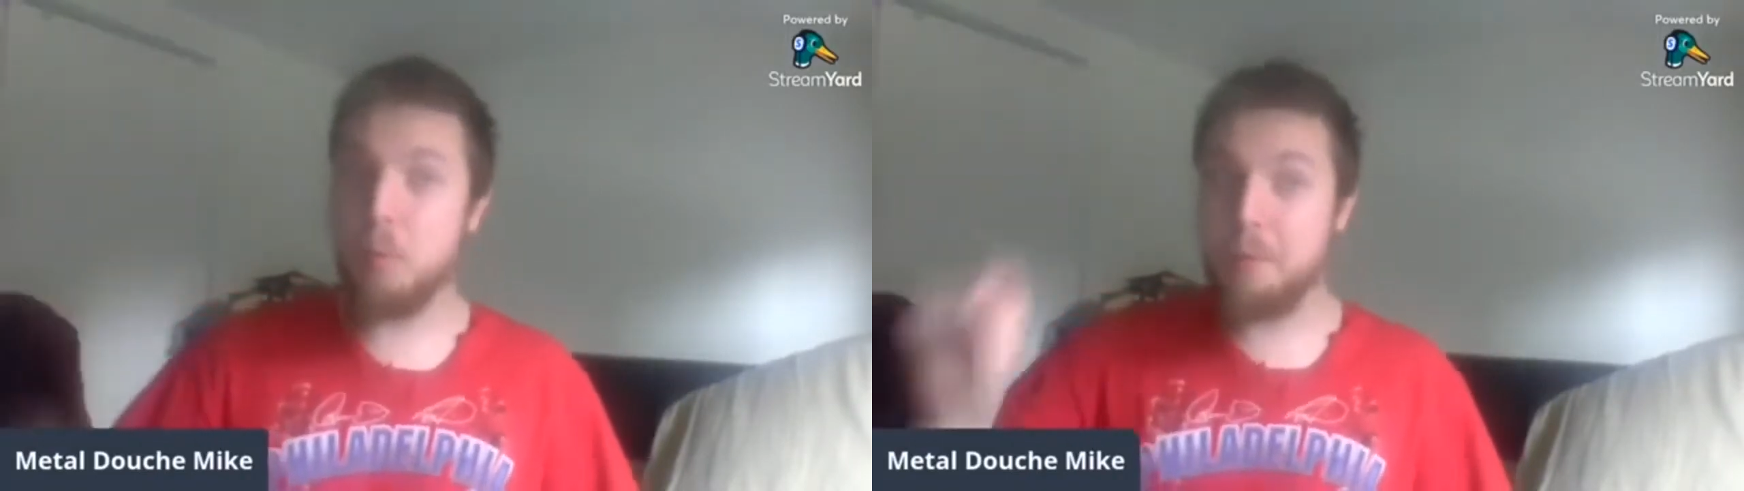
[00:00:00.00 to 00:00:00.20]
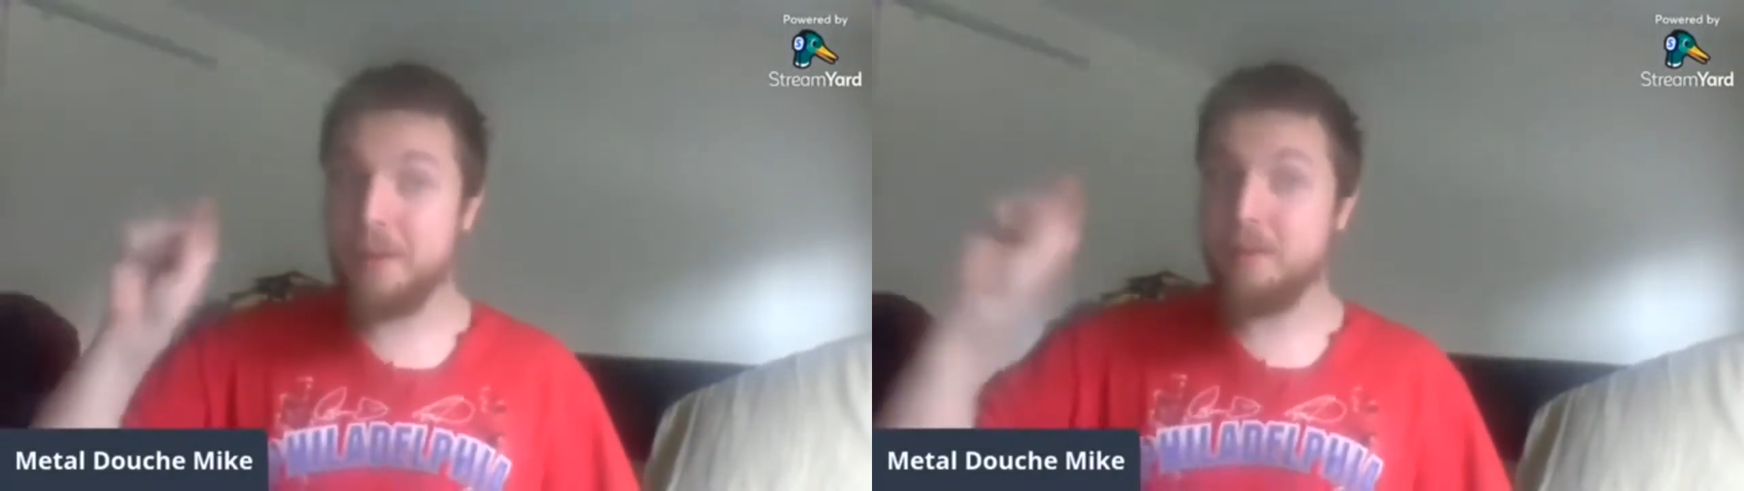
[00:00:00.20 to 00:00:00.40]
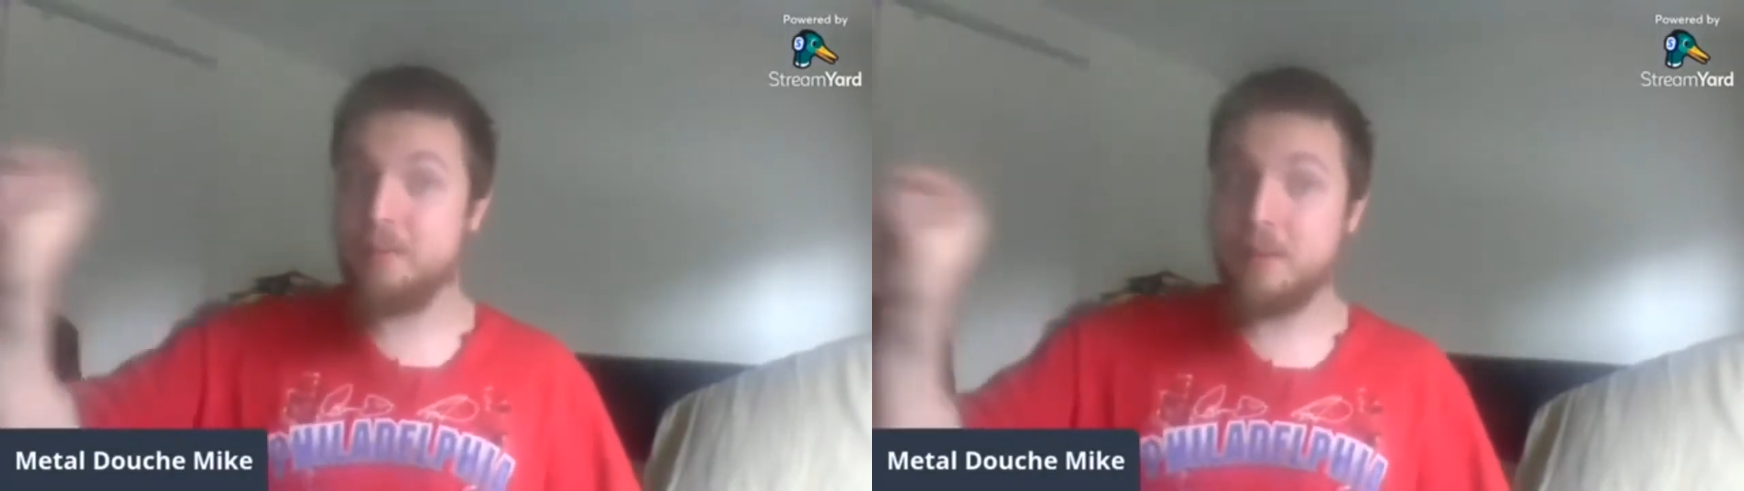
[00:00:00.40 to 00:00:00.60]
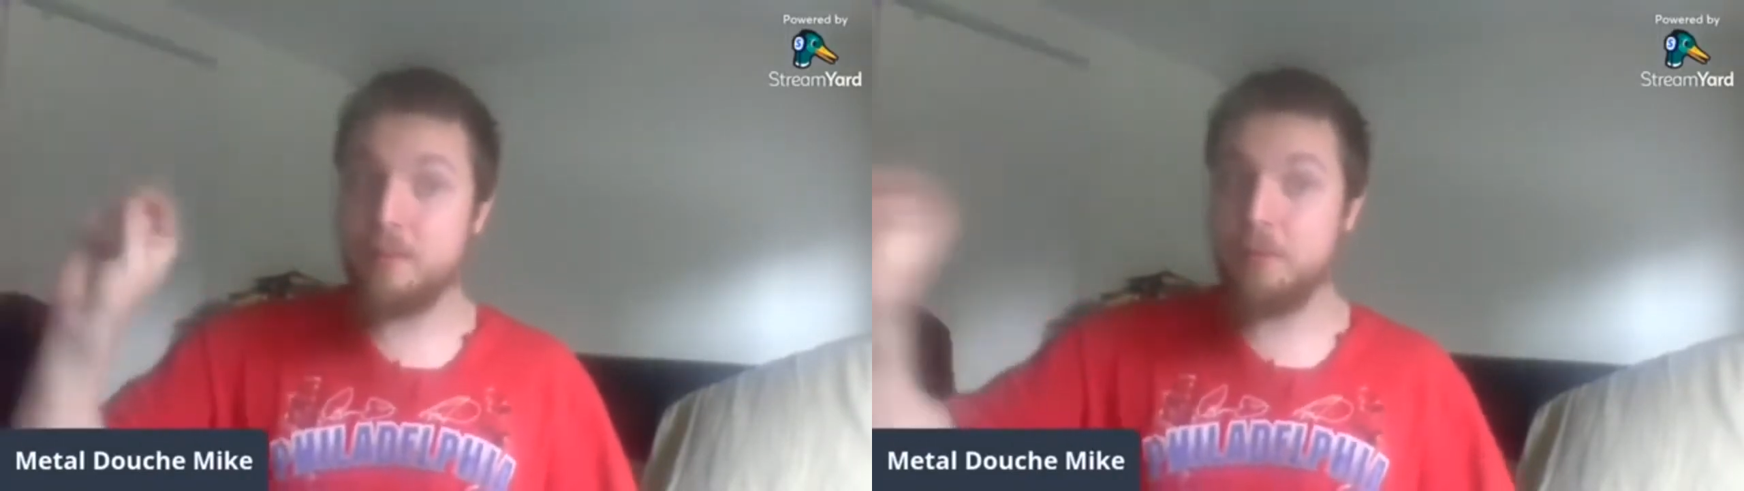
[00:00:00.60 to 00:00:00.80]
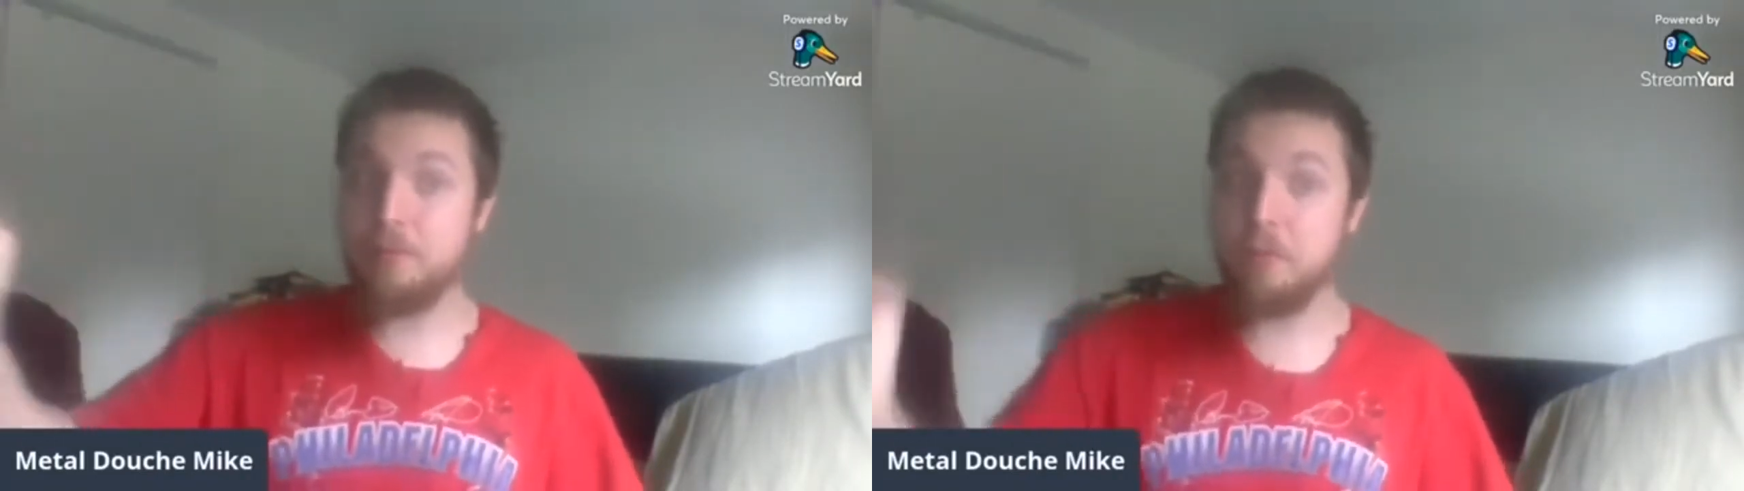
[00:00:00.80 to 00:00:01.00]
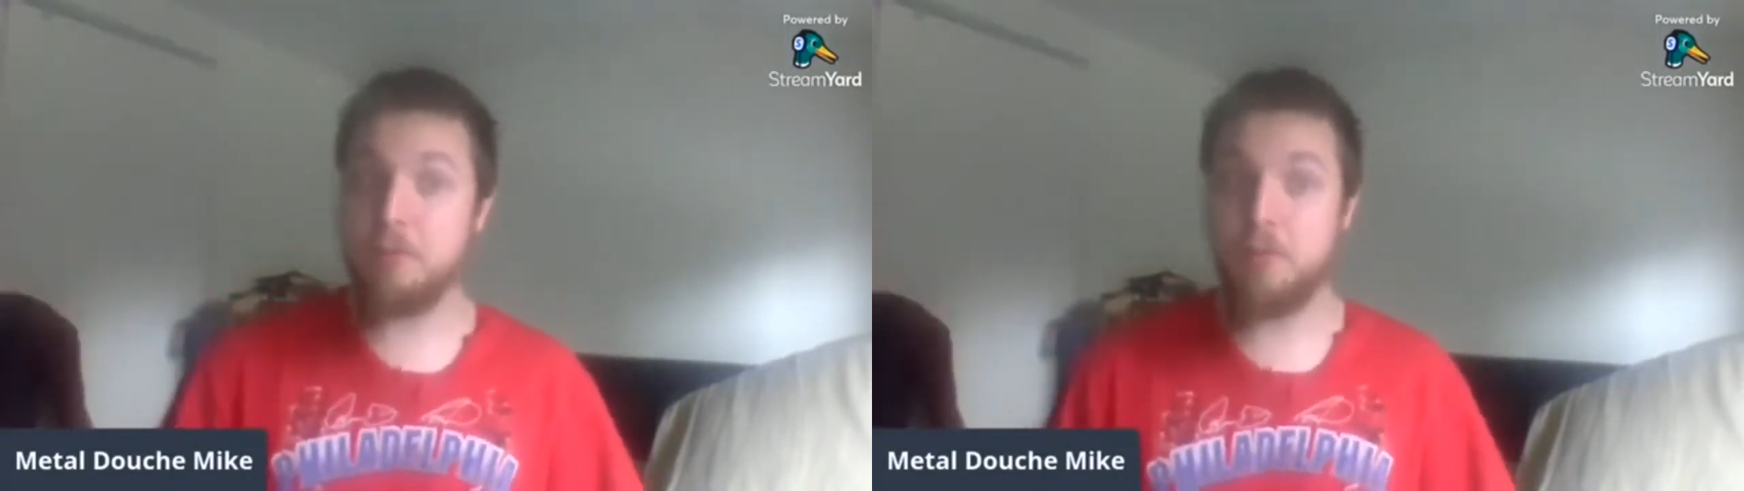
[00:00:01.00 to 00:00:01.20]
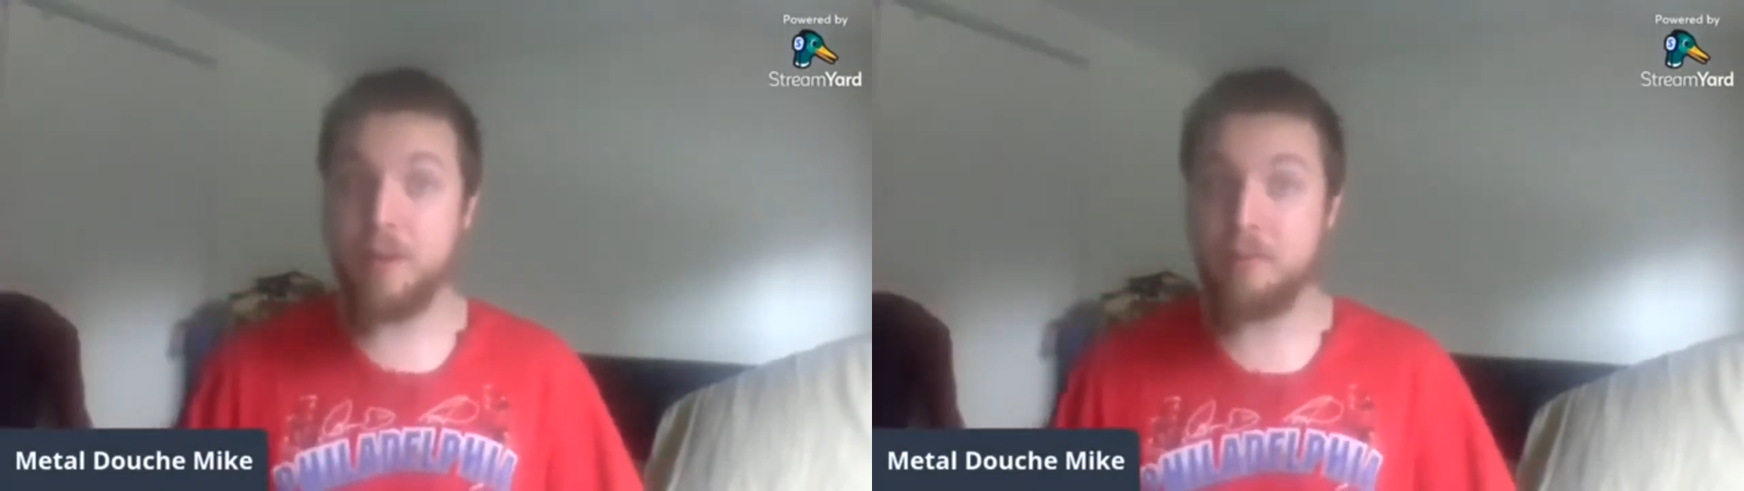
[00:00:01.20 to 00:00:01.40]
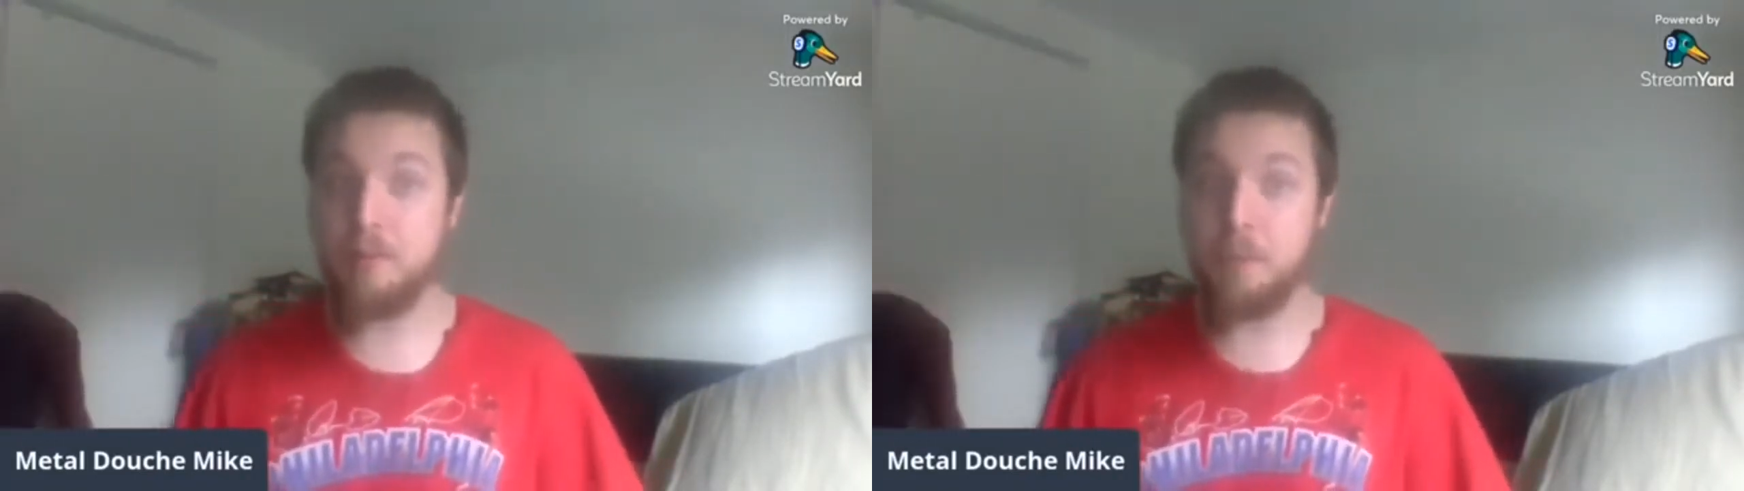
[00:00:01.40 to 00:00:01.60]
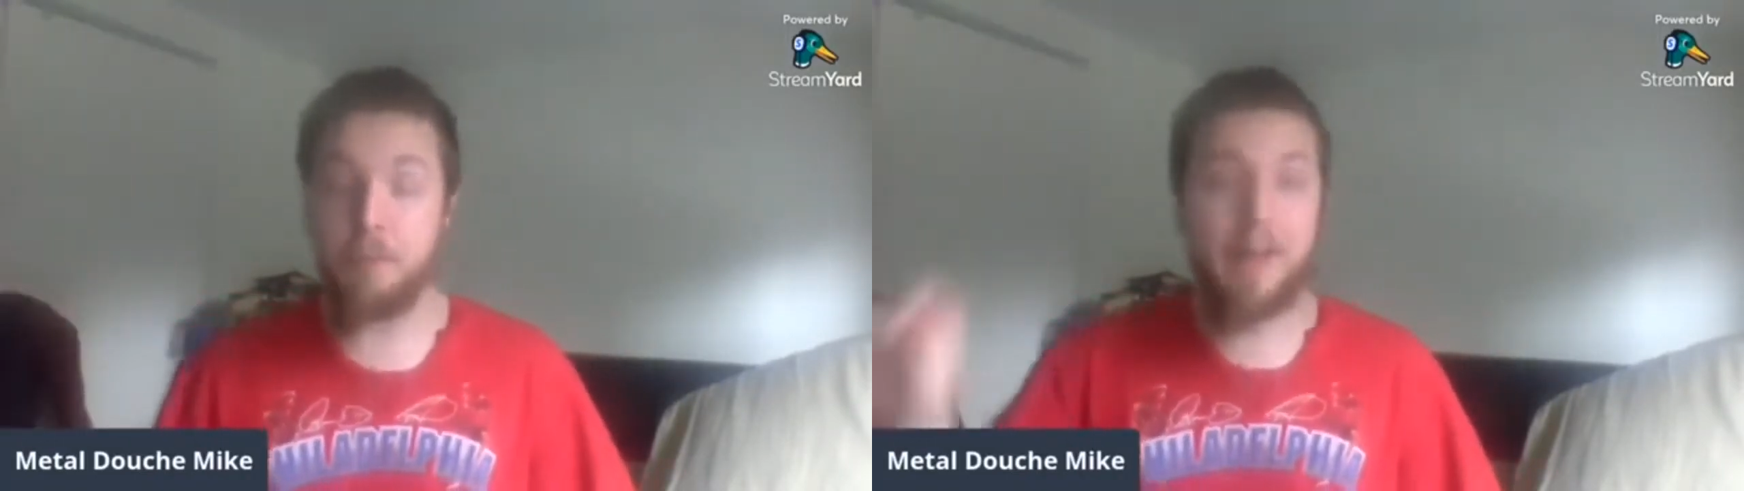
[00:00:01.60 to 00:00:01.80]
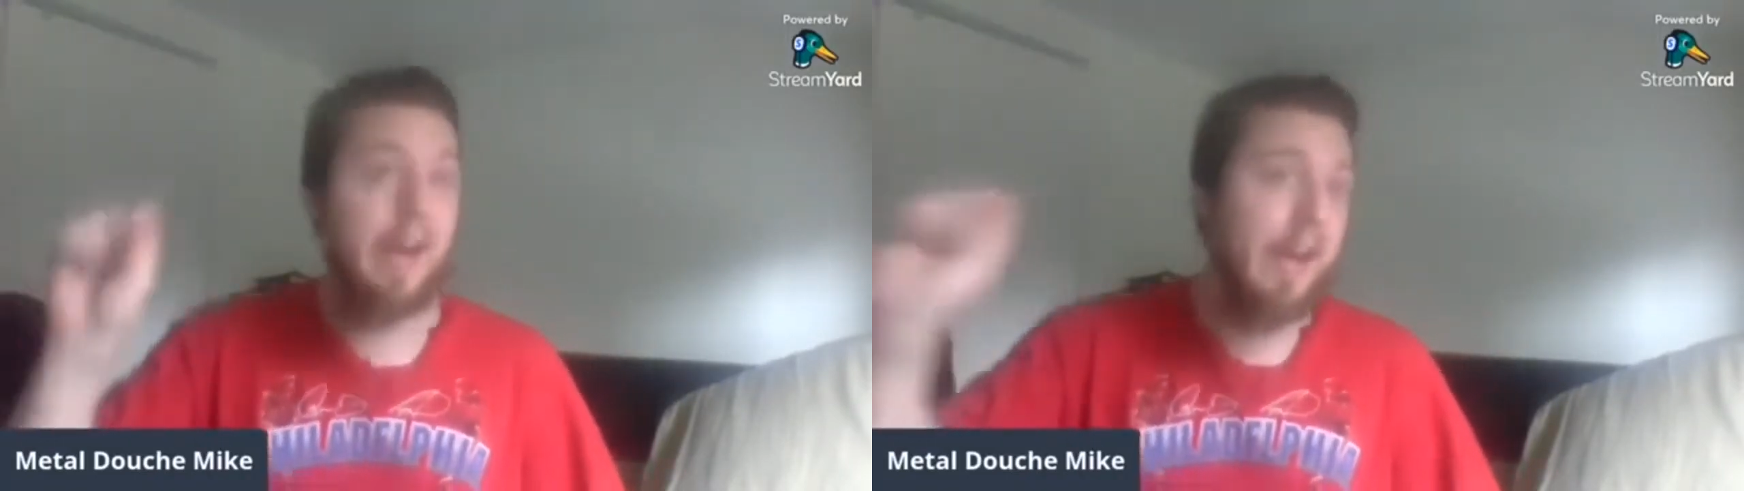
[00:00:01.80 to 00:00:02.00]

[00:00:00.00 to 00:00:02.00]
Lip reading: because that's the first festival that